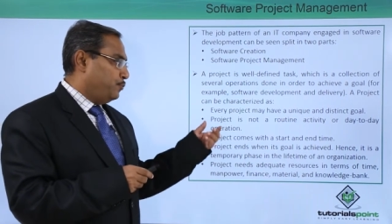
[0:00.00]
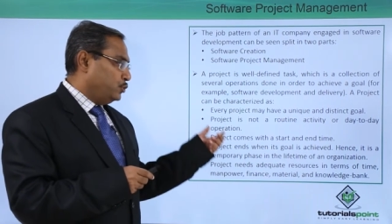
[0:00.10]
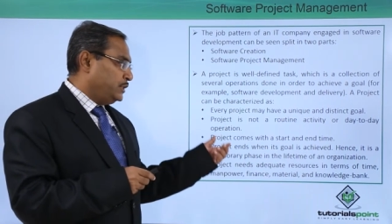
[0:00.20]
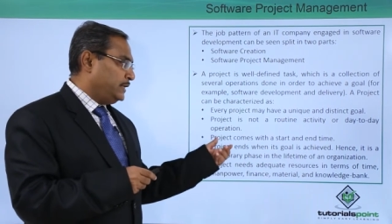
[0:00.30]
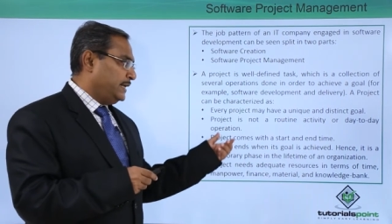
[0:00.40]

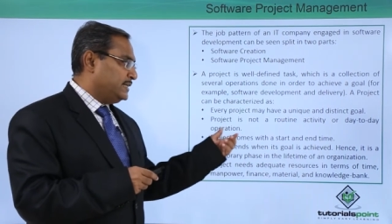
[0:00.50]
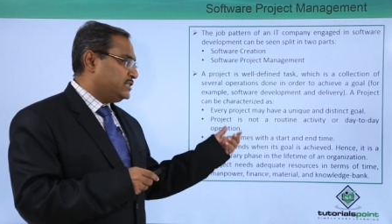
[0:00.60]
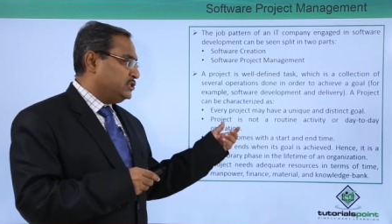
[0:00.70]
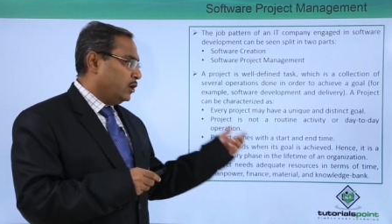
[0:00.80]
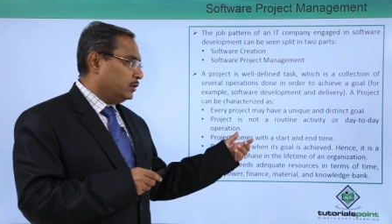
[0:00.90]
Project
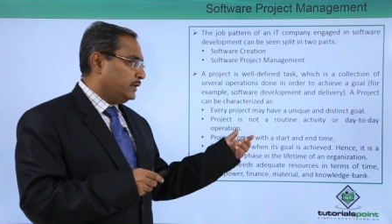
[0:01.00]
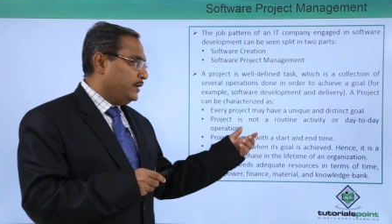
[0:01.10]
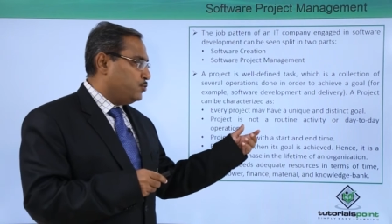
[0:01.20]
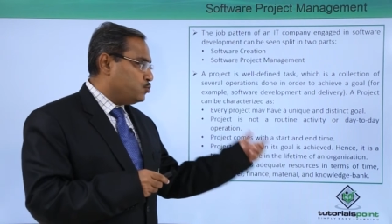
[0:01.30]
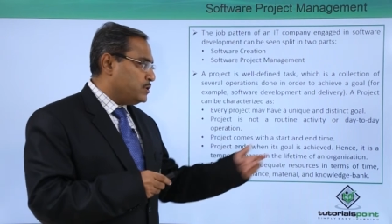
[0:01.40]
is not
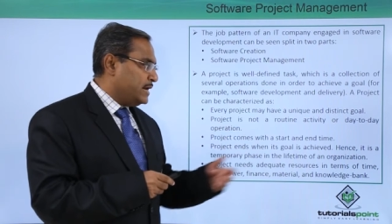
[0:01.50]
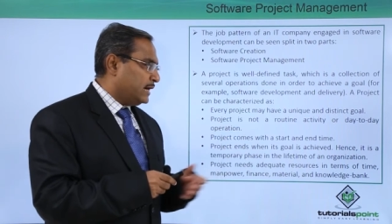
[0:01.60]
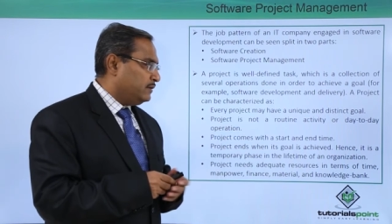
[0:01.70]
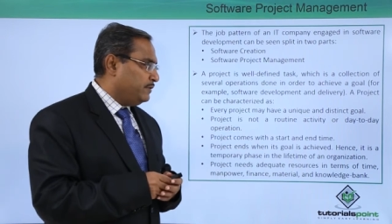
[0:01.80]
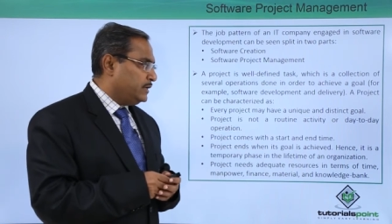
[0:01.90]
a routine
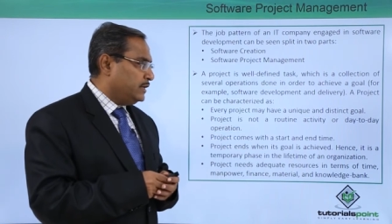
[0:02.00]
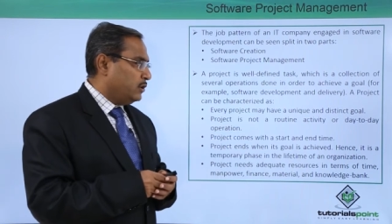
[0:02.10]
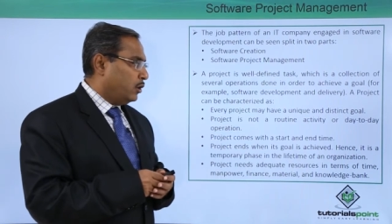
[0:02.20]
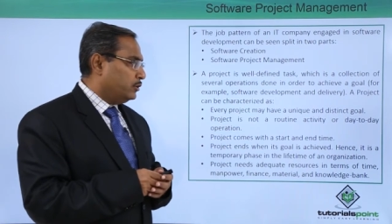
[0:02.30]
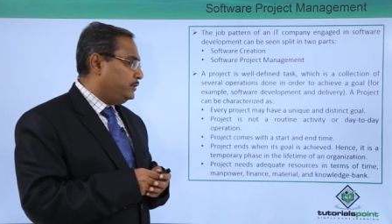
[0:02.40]

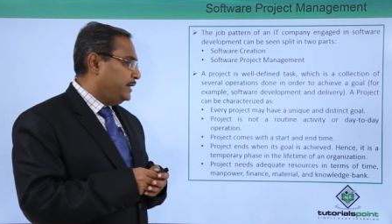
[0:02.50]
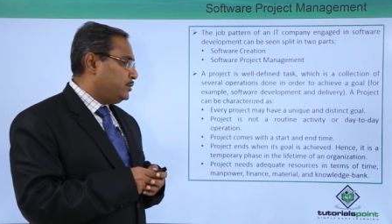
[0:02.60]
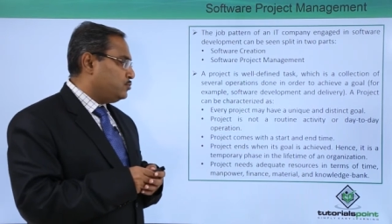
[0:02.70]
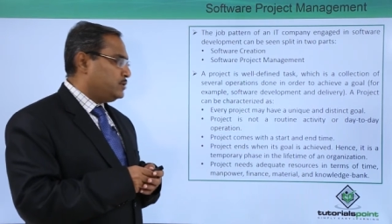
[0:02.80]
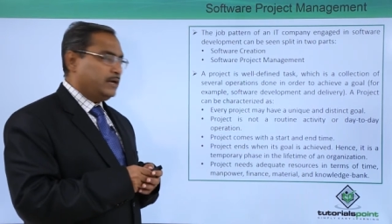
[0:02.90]
activity or
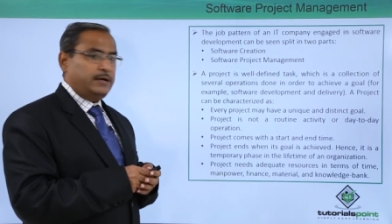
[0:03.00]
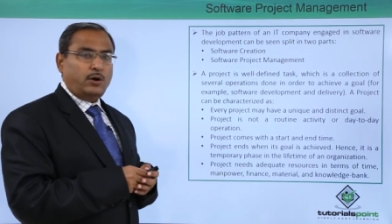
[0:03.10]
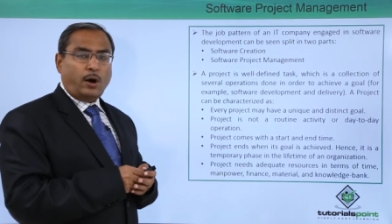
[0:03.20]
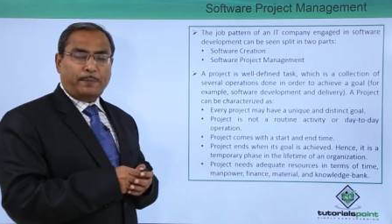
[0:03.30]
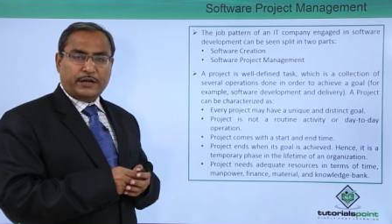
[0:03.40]
day-to-day
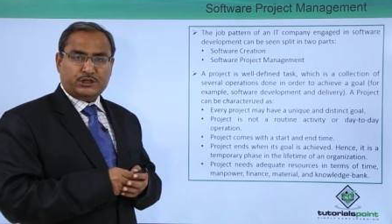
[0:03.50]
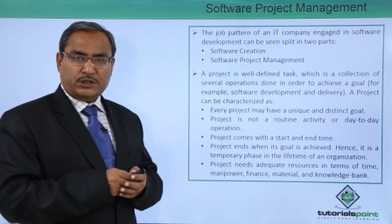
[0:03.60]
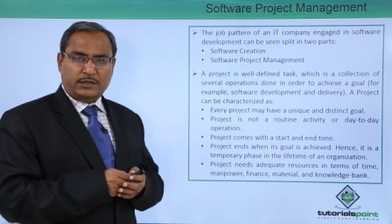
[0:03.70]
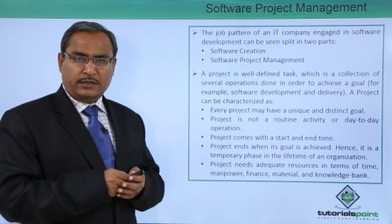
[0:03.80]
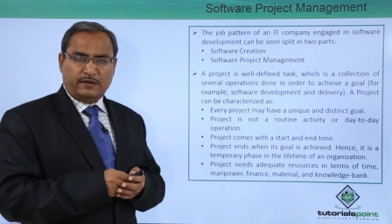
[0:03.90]
-day
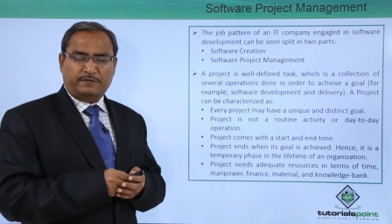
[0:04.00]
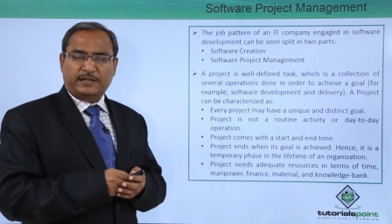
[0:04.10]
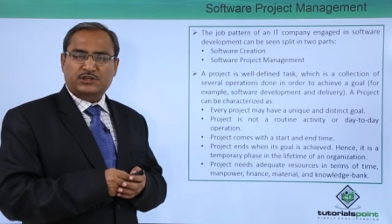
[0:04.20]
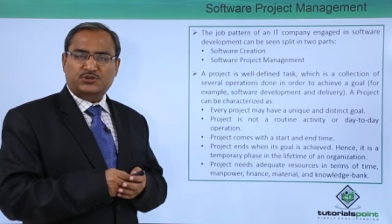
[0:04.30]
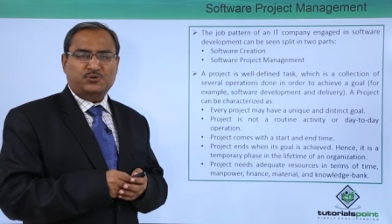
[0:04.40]
operation. If
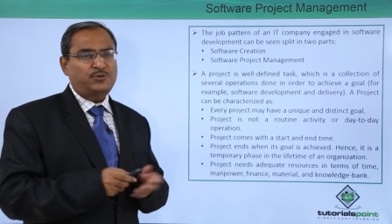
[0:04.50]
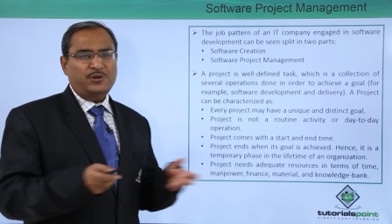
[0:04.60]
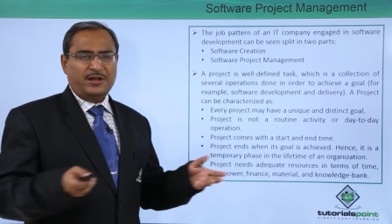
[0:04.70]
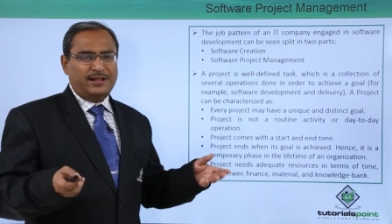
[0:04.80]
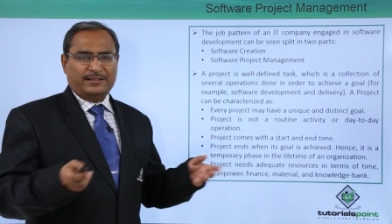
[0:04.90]
it is
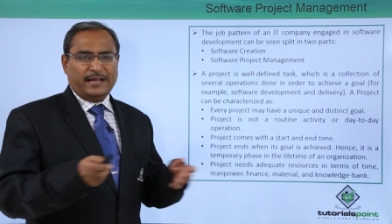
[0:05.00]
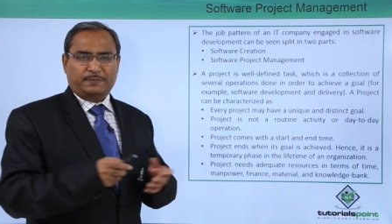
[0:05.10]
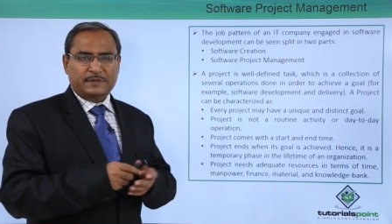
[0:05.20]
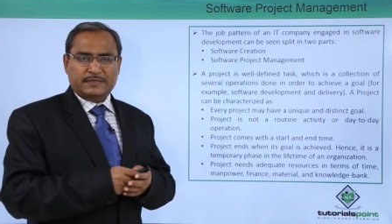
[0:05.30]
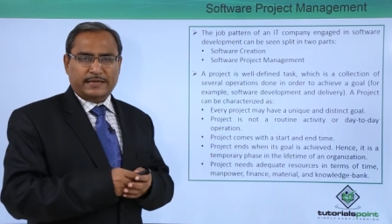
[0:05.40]
so,
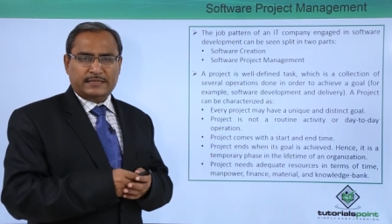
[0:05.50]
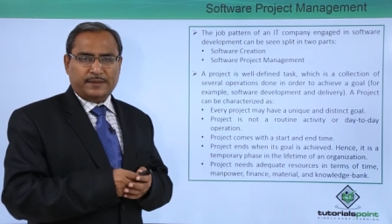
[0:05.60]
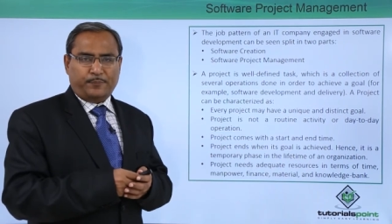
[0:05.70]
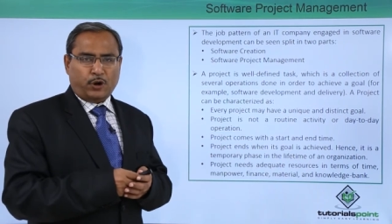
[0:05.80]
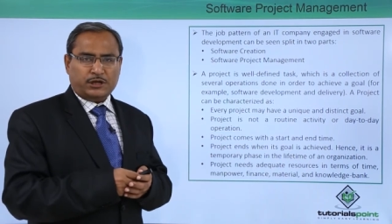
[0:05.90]
that means it
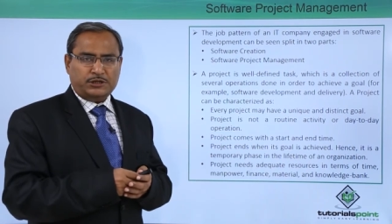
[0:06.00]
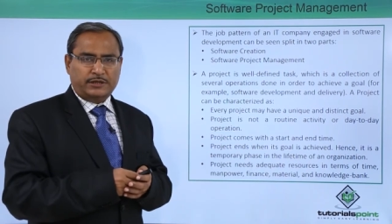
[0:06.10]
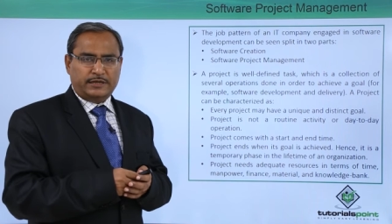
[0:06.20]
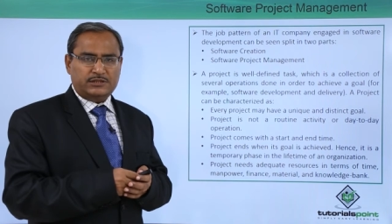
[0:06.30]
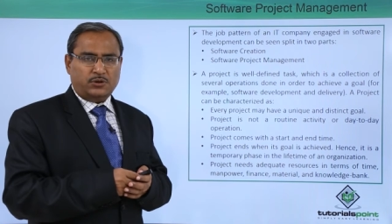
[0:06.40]
is a
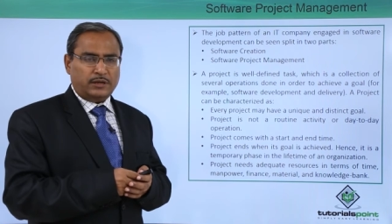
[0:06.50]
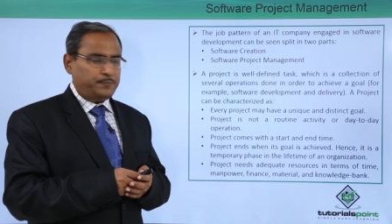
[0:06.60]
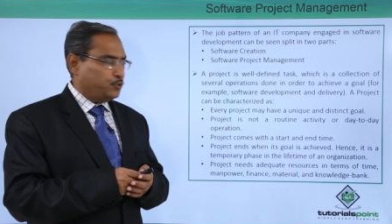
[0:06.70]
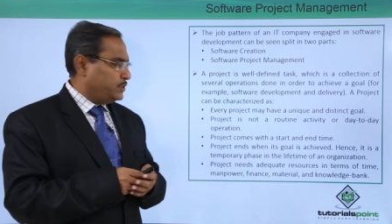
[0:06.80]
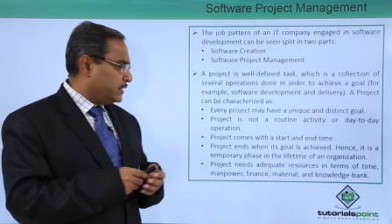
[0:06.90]
production, it is not a
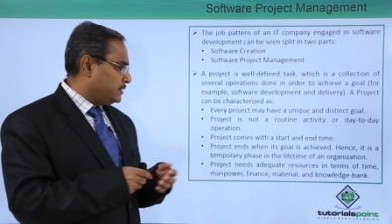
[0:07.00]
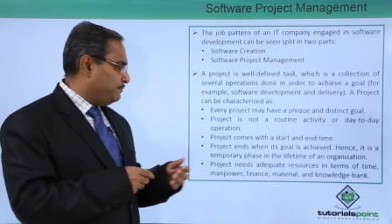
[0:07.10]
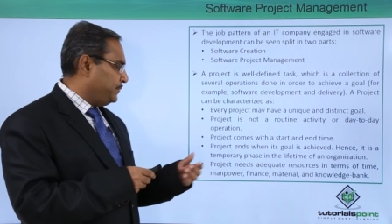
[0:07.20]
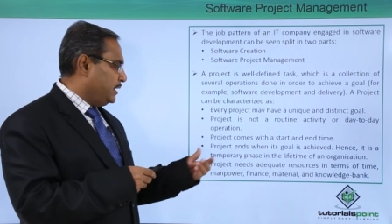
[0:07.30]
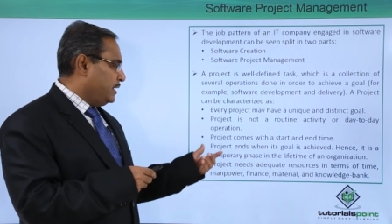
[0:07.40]
project
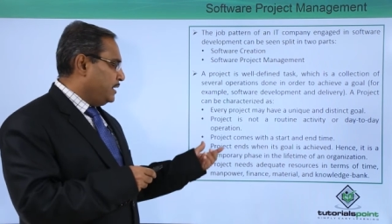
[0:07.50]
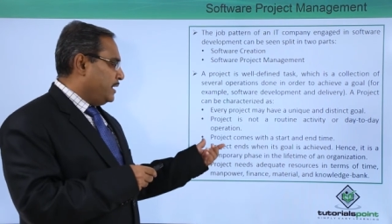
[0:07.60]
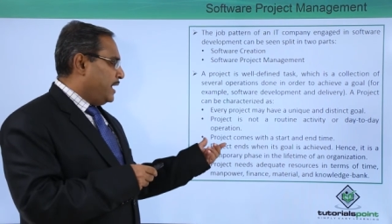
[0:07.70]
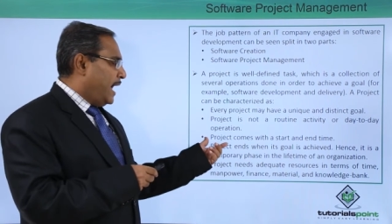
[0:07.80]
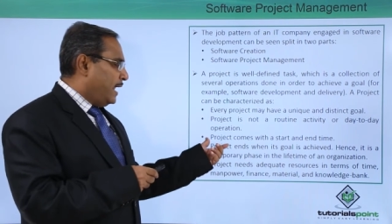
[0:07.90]

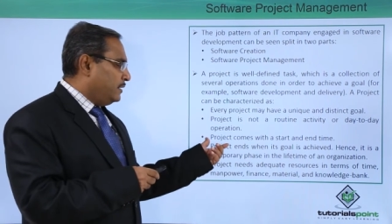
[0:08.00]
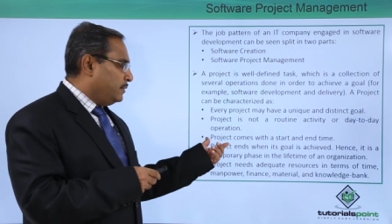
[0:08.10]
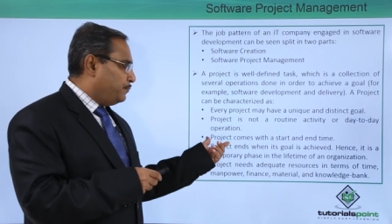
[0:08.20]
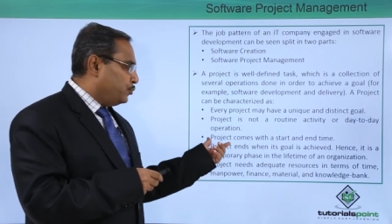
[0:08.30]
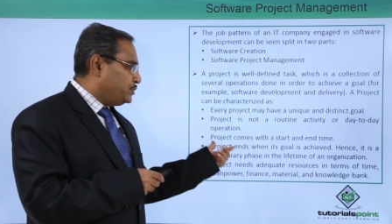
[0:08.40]

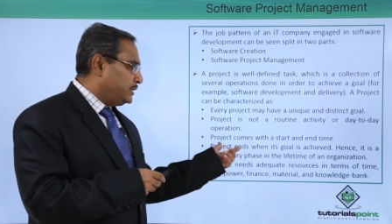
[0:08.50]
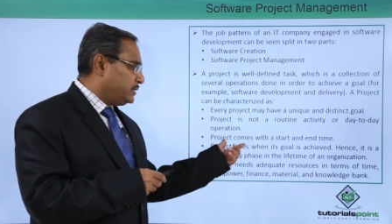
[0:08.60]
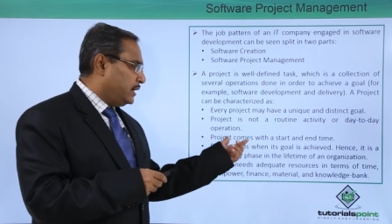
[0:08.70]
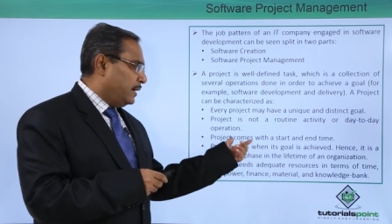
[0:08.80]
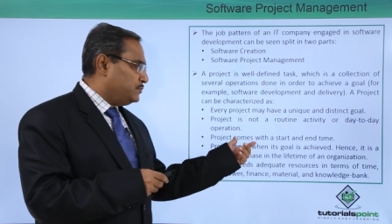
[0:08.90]
and
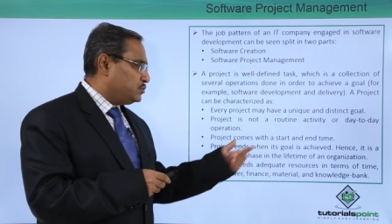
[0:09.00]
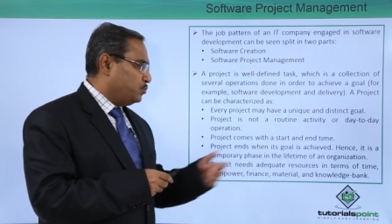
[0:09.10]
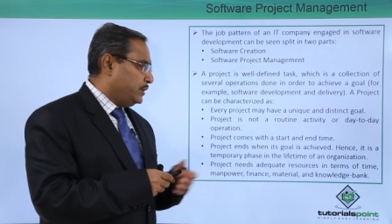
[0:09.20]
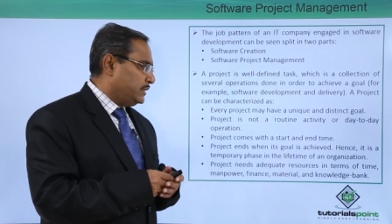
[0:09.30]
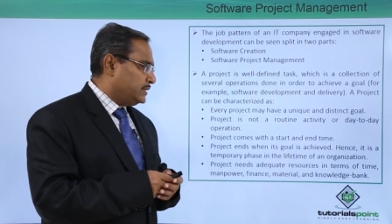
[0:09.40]
project comes
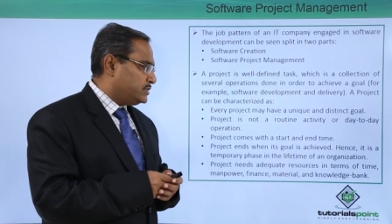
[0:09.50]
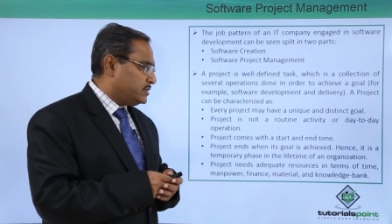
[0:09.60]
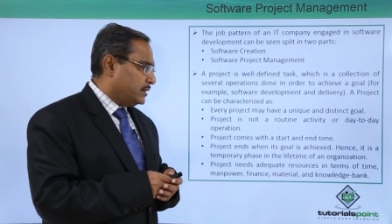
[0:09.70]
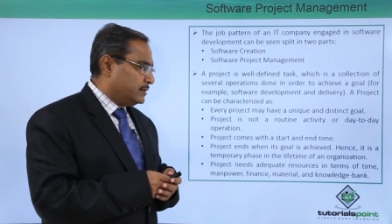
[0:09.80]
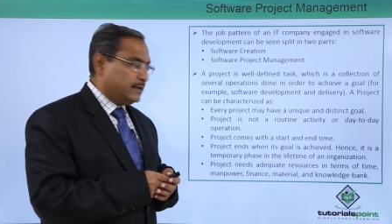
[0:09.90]
with a
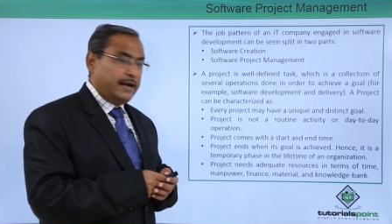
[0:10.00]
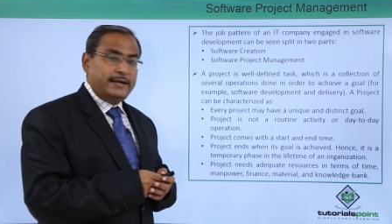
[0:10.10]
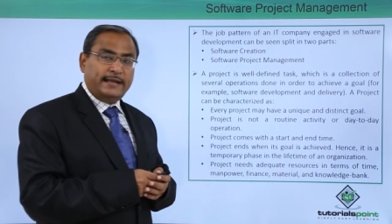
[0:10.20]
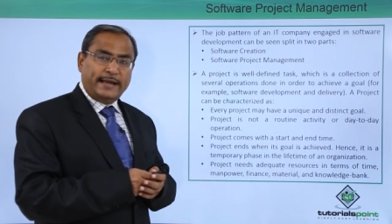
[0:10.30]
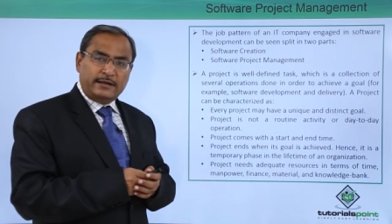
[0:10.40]
start
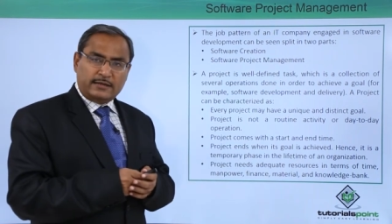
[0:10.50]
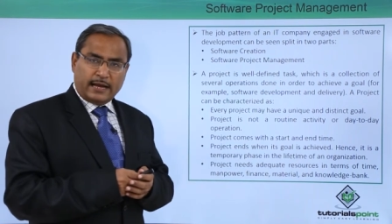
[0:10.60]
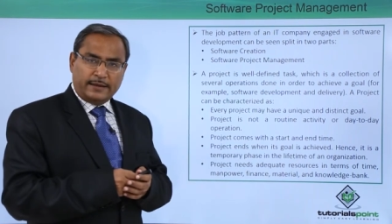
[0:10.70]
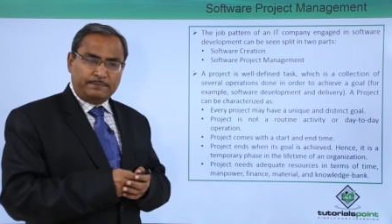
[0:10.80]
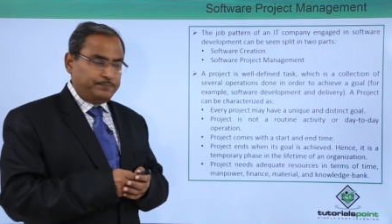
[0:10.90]
and end
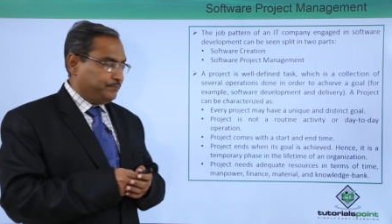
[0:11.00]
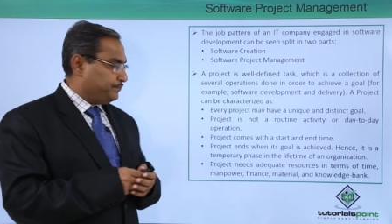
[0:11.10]
time.